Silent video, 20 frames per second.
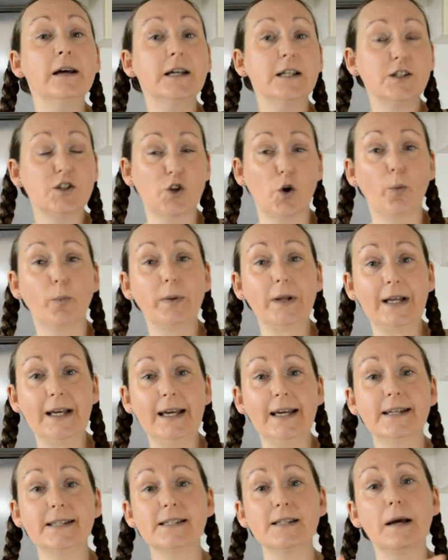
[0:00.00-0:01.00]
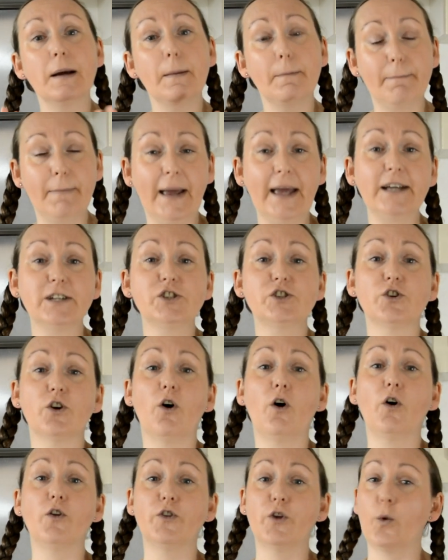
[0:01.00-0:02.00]
So please make
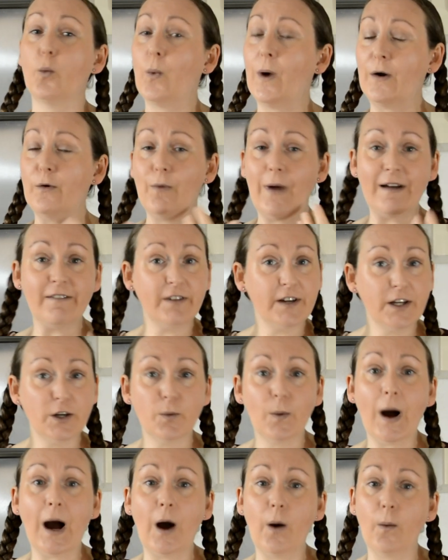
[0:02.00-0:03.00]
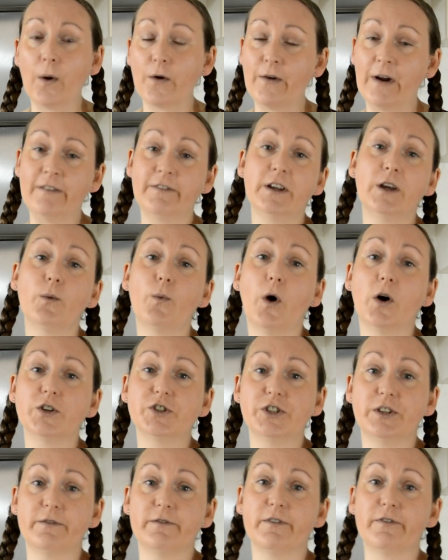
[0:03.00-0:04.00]
sure that wherever you are, wherever you're
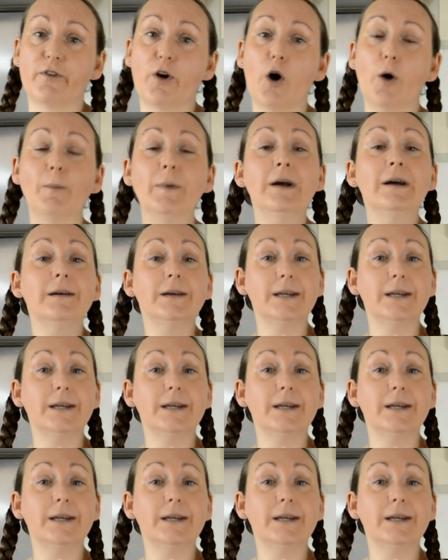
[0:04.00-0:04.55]
watching from,